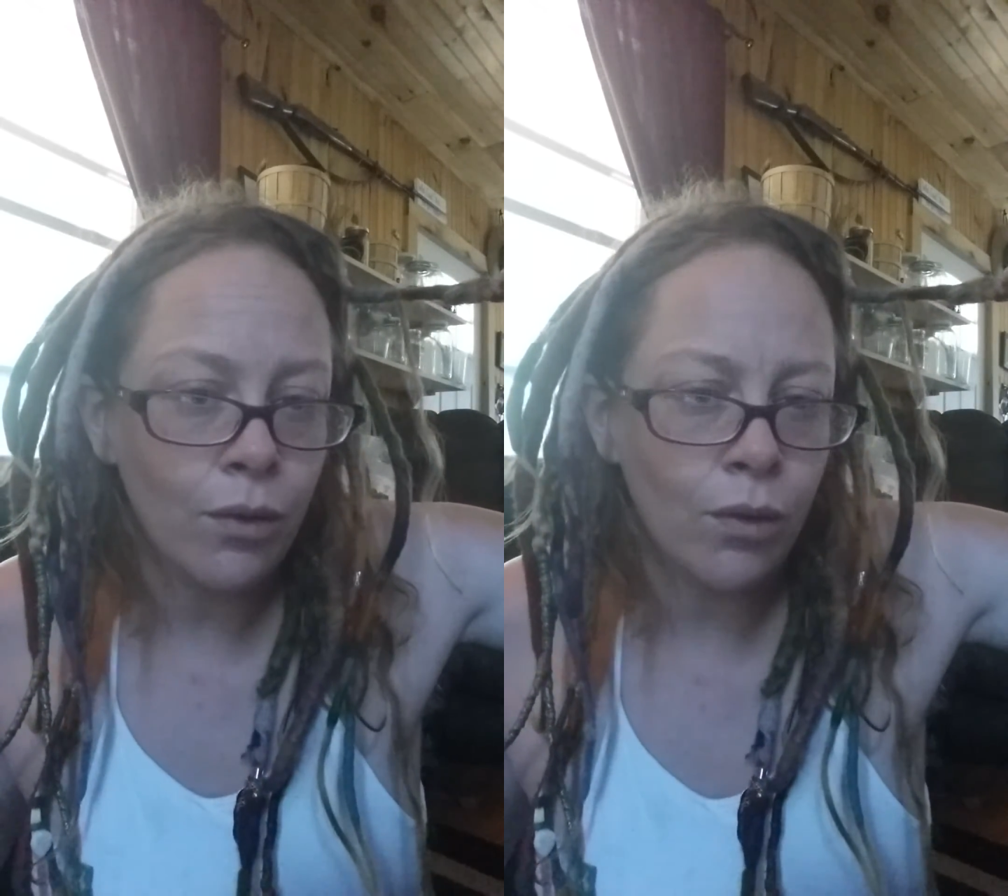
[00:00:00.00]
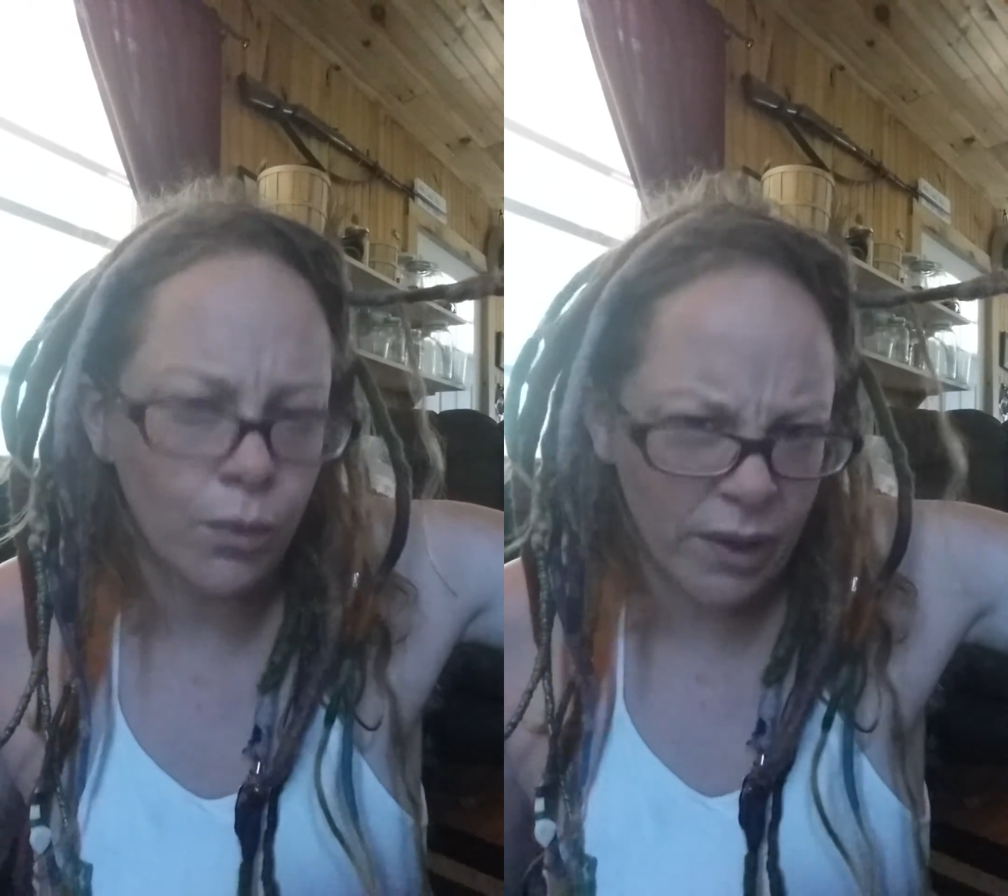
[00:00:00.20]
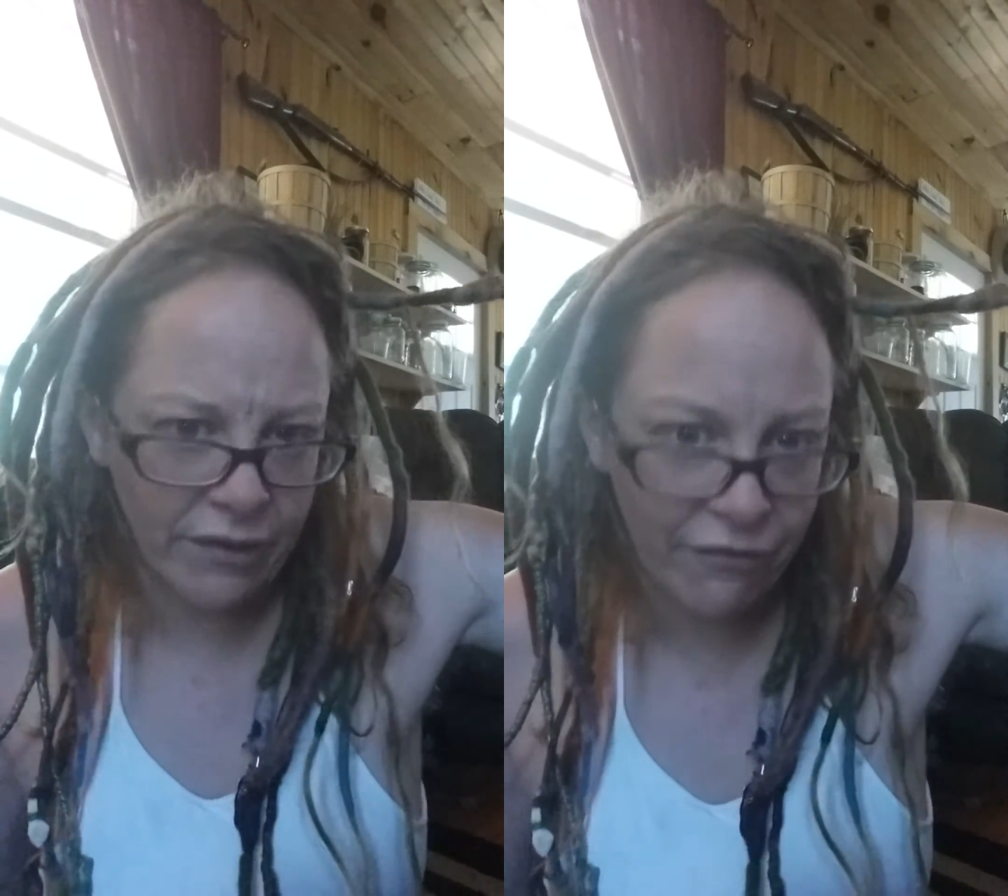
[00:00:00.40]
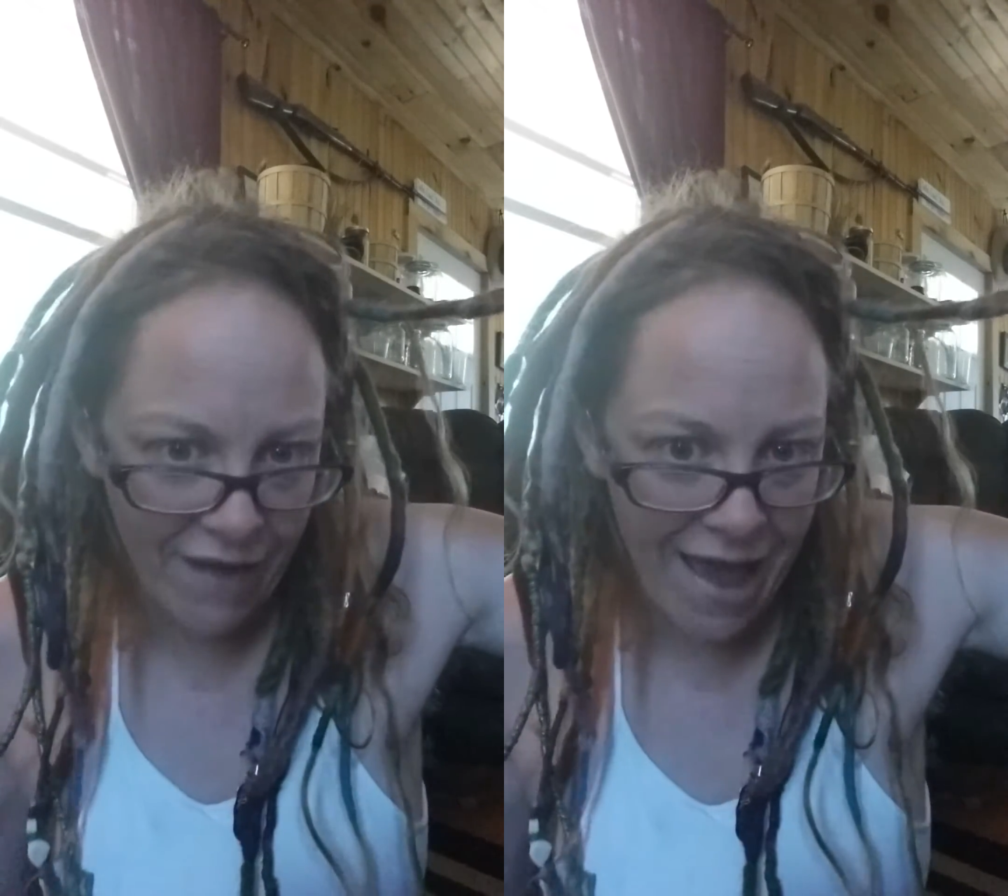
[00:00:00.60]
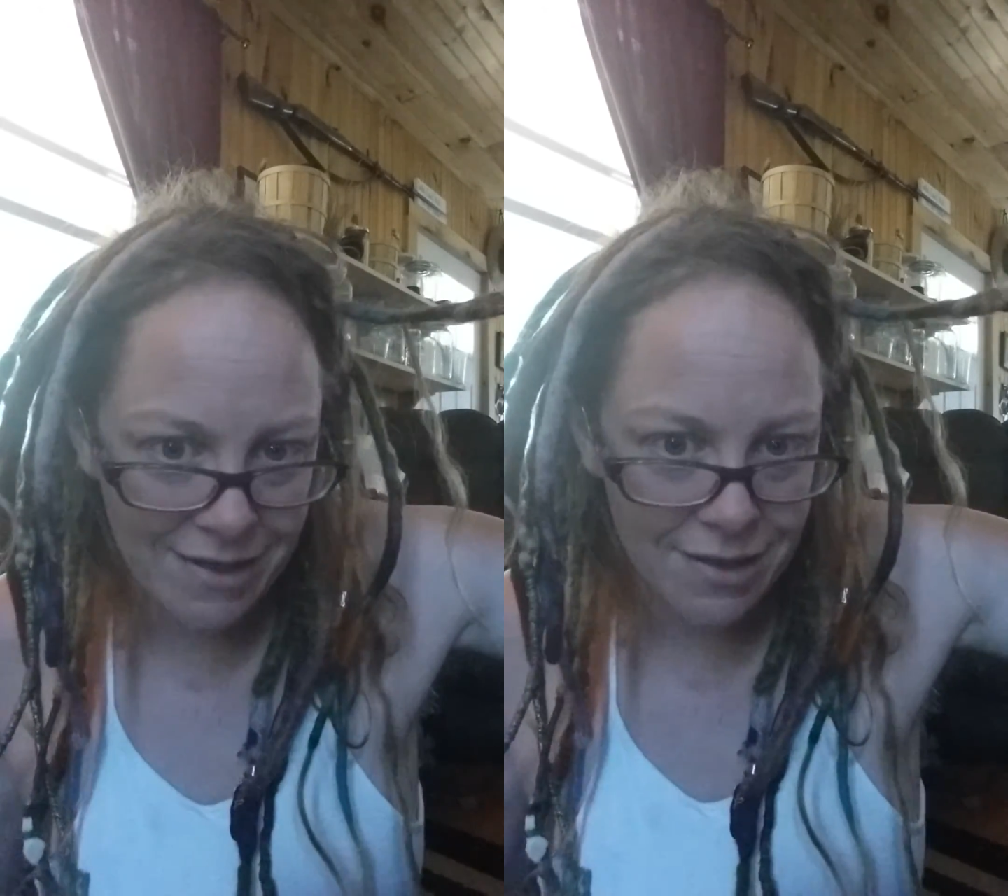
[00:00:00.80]
or really
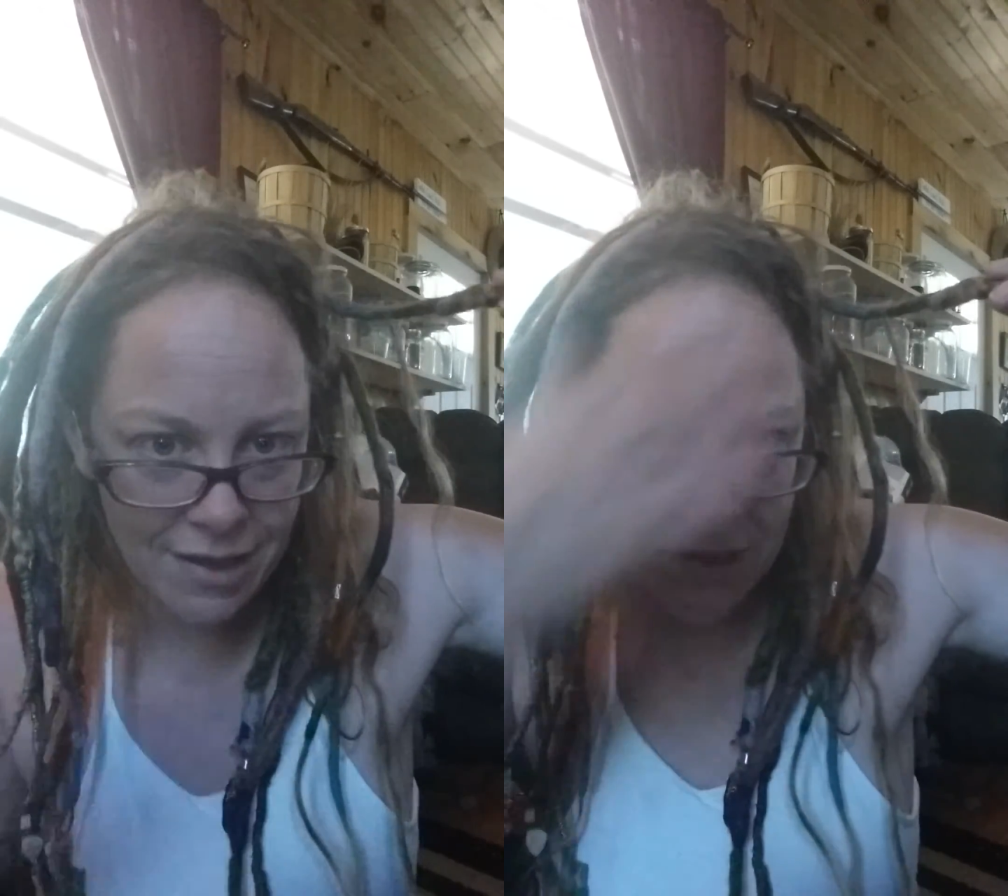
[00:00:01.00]
fat.